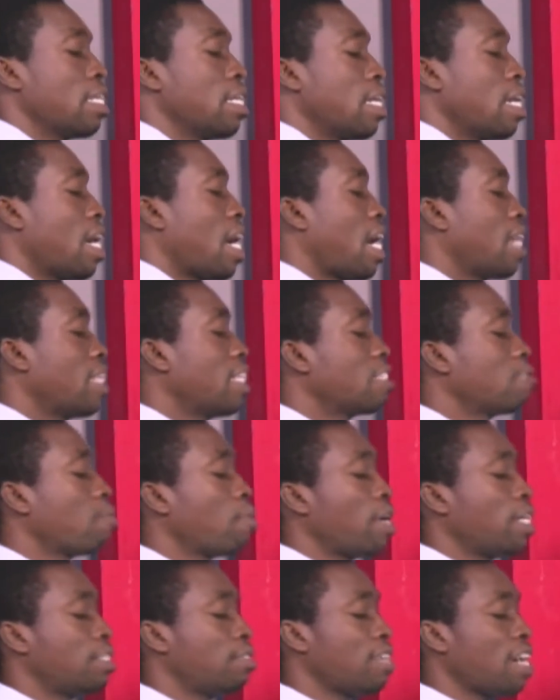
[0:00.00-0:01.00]
At this
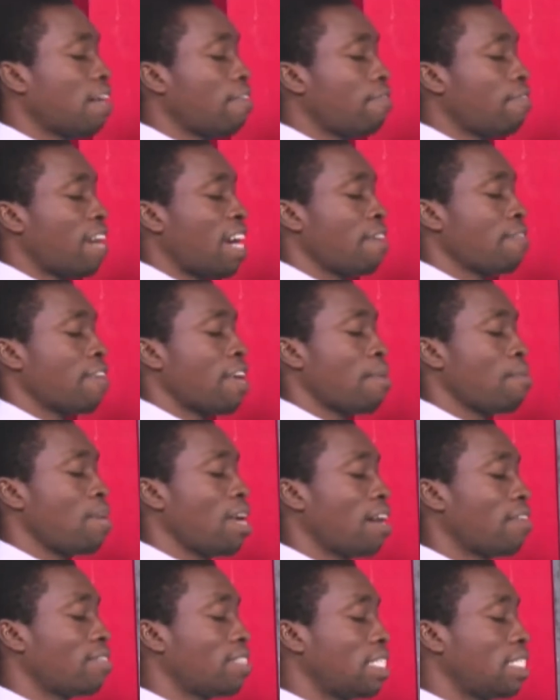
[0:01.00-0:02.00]
point, you have 5m, you
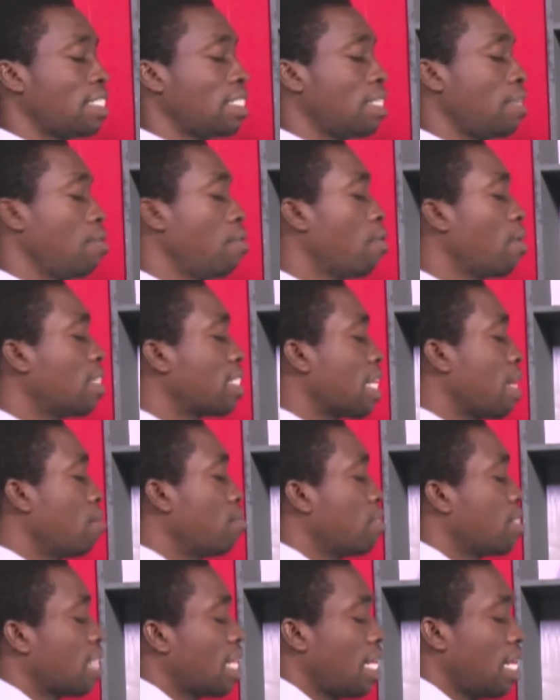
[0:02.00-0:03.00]
have 60. You want m to
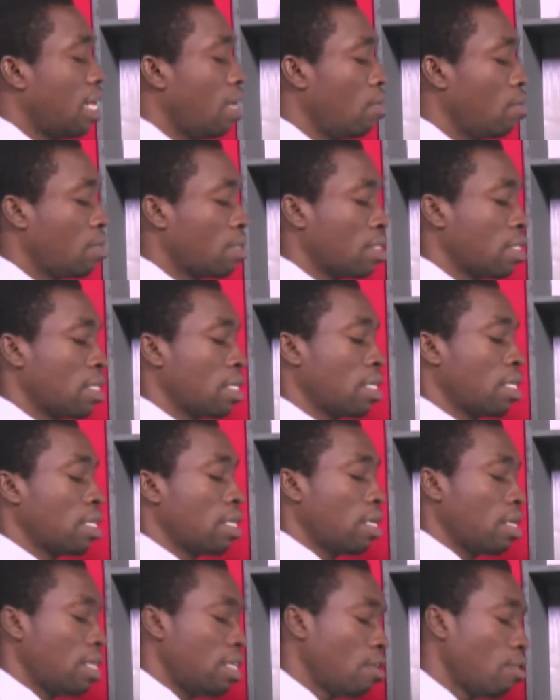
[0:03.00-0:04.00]
stand alone.
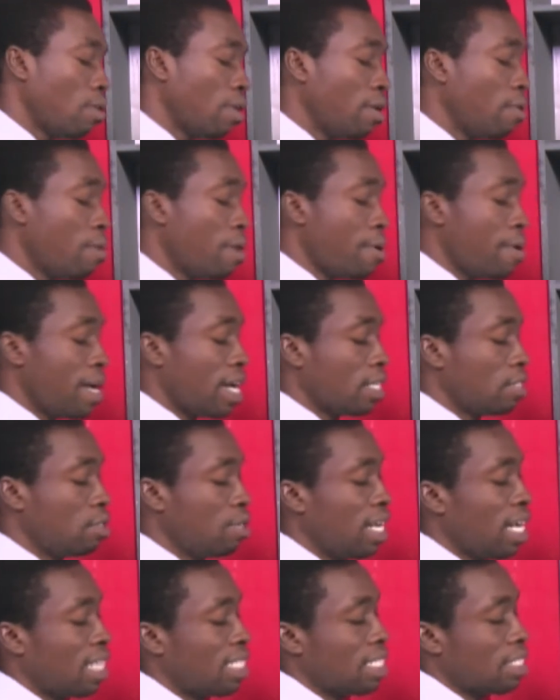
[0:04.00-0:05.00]
The only way we can do
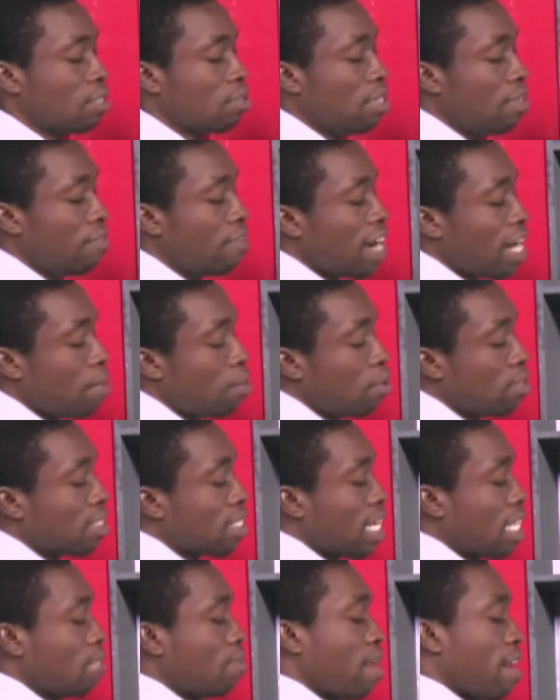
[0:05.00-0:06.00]
that is to divide both
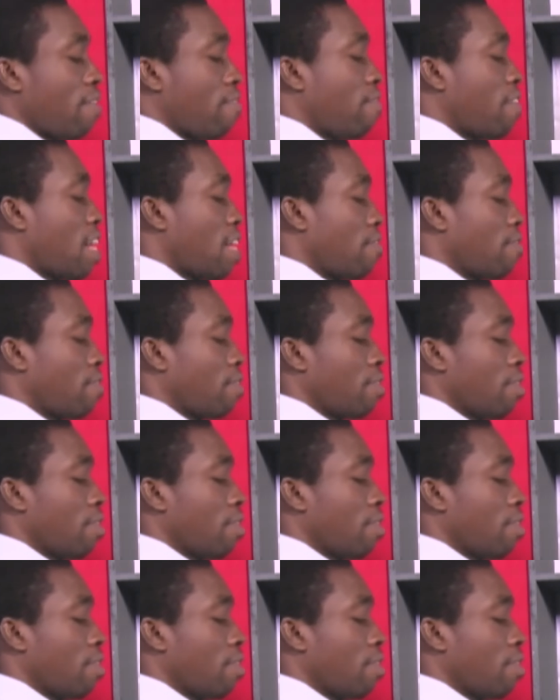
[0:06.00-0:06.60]
sides by 5.